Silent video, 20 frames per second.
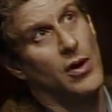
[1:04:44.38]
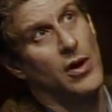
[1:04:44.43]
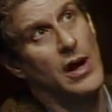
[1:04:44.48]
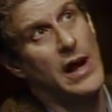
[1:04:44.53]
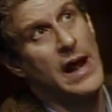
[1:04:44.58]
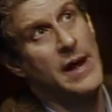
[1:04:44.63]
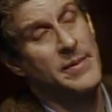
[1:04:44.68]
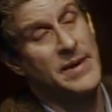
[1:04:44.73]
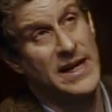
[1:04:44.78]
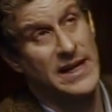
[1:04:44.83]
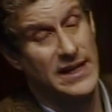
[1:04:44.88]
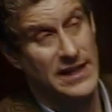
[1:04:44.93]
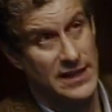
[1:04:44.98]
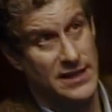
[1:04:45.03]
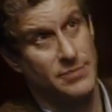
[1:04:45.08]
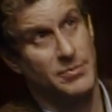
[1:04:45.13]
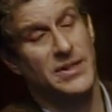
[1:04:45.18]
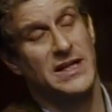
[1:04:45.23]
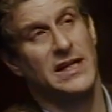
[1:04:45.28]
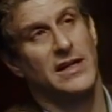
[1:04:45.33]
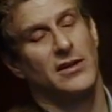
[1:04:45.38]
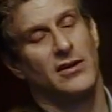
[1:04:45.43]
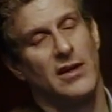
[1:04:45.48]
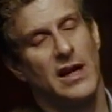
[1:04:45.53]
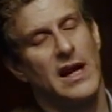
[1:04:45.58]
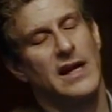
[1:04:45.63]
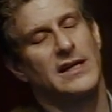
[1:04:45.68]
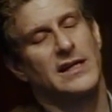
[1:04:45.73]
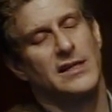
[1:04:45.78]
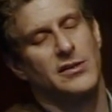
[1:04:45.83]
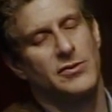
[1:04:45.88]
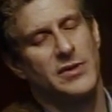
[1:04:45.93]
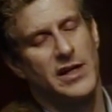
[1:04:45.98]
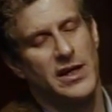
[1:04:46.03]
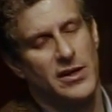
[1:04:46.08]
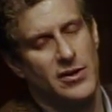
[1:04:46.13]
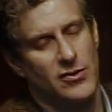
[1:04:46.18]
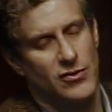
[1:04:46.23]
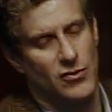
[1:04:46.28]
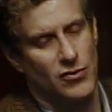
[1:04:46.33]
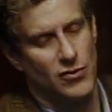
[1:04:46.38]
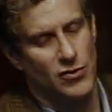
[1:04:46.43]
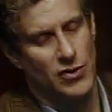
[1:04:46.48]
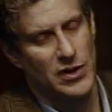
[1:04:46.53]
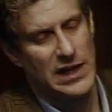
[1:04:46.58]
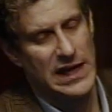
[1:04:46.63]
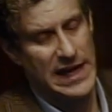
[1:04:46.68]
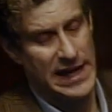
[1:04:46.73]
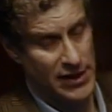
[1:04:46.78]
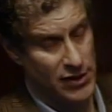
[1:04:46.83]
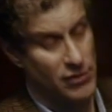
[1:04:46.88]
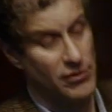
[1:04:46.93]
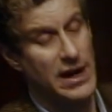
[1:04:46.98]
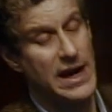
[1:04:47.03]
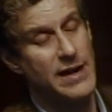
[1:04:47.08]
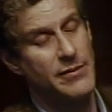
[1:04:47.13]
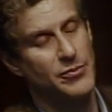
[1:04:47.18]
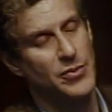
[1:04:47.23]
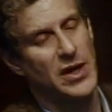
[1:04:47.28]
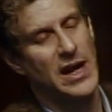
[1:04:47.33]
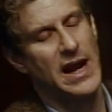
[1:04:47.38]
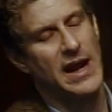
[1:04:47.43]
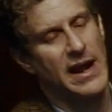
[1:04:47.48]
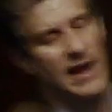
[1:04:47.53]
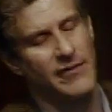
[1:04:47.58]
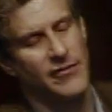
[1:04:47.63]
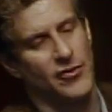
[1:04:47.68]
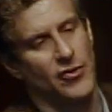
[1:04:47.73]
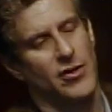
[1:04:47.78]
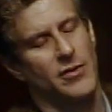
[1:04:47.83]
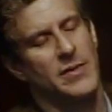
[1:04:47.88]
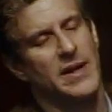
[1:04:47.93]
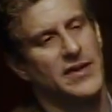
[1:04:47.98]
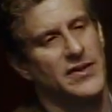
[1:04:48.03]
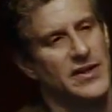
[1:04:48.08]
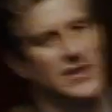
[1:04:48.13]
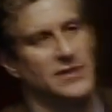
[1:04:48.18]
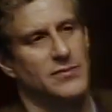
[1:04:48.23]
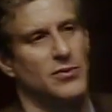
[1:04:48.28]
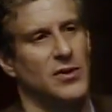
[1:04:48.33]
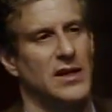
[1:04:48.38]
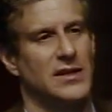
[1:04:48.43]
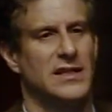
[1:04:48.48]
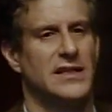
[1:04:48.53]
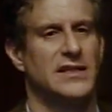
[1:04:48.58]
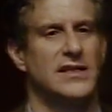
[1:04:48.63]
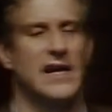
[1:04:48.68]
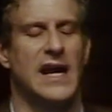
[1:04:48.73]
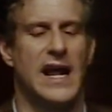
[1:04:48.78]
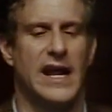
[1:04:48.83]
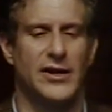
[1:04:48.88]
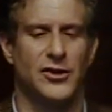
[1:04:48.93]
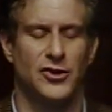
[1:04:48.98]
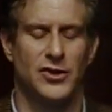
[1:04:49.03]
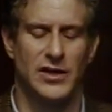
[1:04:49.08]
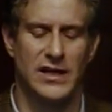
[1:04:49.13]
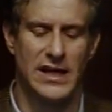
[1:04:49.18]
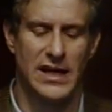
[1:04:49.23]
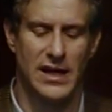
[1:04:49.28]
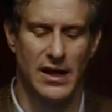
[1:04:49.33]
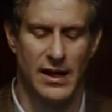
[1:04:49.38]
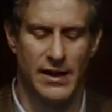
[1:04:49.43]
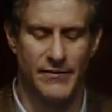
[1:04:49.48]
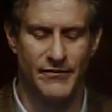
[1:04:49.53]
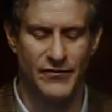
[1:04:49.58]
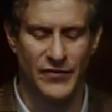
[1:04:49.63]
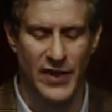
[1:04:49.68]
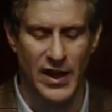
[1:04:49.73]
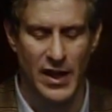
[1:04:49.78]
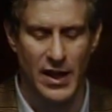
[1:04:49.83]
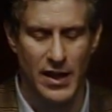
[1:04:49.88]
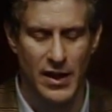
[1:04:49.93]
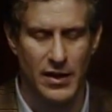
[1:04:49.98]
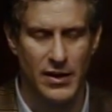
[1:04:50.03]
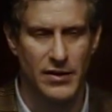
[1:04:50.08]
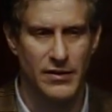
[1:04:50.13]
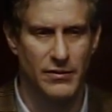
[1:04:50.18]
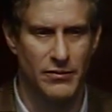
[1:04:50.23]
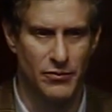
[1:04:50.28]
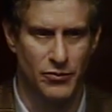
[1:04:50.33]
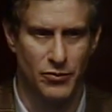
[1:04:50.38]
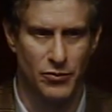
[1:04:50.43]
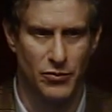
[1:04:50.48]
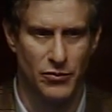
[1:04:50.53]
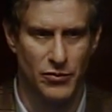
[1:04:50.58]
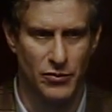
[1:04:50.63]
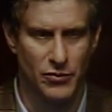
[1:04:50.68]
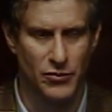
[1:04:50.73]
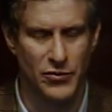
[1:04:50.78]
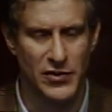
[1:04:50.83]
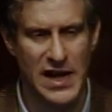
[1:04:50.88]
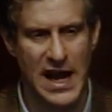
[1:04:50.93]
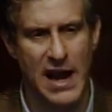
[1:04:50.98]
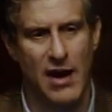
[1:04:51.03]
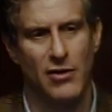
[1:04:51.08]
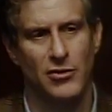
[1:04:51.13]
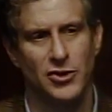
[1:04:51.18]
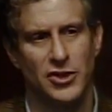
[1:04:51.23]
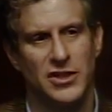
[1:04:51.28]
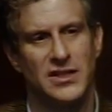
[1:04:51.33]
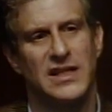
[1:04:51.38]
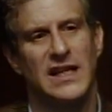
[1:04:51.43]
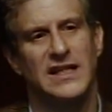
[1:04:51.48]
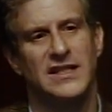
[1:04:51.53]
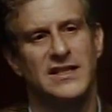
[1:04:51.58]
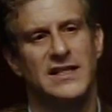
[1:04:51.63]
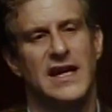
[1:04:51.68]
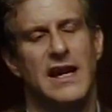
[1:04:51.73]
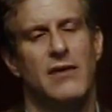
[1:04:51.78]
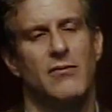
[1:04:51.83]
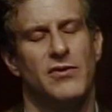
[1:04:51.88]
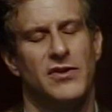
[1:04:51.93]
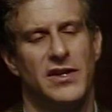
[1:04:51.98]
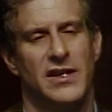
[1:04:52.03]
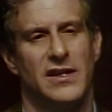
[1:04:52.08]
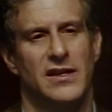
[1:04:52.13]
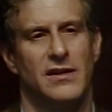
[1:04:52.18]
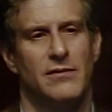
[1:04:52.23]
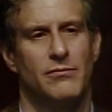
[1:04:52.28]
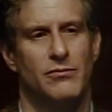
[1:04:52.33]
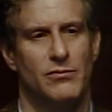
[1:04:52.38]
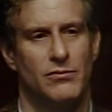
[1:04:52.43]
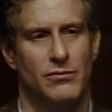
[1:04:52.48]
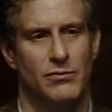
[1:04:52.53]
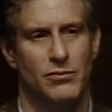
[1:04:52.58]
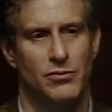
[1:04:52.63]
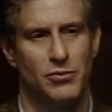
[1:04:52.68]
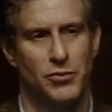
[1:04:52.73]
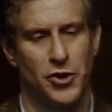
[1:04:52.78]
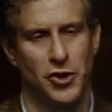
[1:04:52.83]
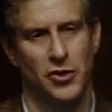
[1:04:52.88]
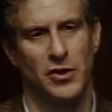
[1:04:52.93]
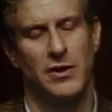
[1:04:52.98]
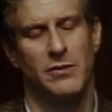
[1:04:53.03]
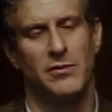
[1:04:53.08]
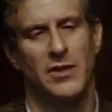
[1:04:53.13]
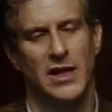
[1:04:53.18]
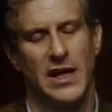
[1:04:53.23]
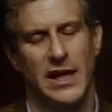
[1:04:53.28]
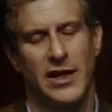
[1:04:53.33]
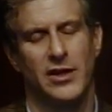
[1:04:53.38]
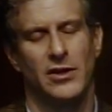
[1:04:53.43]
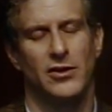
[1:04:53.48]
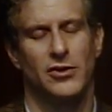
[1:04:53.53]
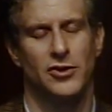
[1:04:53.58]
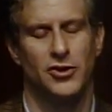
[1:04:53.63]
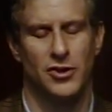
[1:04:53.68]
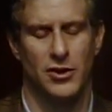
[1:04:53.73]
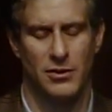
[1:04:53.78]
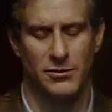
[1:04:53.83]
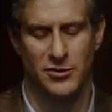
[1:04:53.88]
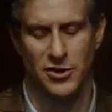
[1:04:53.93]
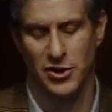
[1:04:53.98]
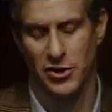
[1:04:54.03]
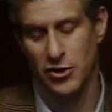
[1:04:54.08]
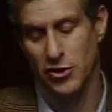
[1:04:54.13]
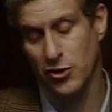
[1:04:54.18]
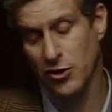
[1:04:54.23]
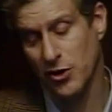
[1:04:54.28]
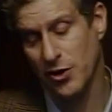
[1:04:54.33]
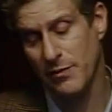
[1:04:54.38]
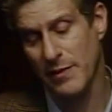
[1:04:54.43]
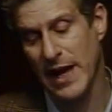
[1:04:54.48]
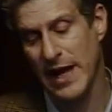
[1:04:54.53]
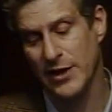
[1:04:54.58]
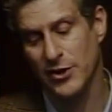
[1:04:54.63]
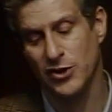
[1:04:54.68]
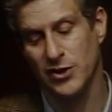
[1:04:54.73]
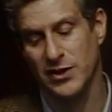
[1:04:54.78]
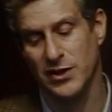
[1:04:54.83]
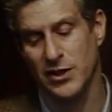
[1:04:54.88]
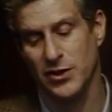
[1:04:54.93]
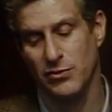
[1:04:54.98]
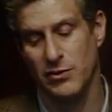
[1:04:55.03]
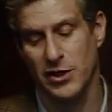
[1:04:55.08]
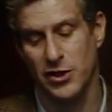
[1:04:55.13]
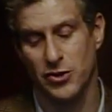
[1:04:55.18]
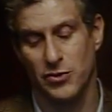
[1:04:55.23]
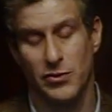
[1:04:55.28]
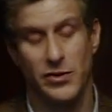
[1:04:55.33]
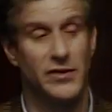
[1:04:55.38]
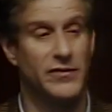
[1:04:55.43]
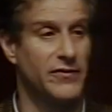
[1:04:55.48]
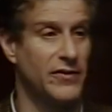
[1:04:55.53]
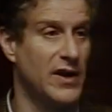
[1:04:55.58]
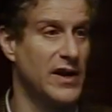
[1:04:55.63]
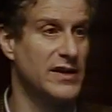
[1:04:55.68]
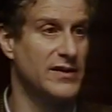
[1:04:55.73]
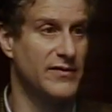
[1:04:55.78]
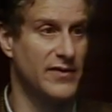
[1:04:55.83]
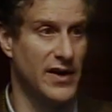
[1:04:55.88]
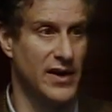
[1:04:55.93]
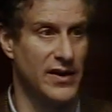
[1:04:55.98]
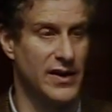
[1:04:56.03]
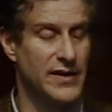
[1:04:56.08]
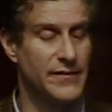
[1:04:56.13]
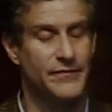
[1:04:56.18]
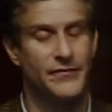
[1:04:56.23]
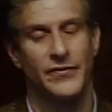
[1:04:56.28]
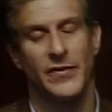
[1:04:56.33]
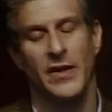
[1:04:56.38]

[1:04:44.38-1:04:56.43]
I mean, in this particular context, we didn't iterate, but I, have thought about this process, and actually, um, now just let's stay within the purely molecular terms. So you could imagine a situation where you find a variant,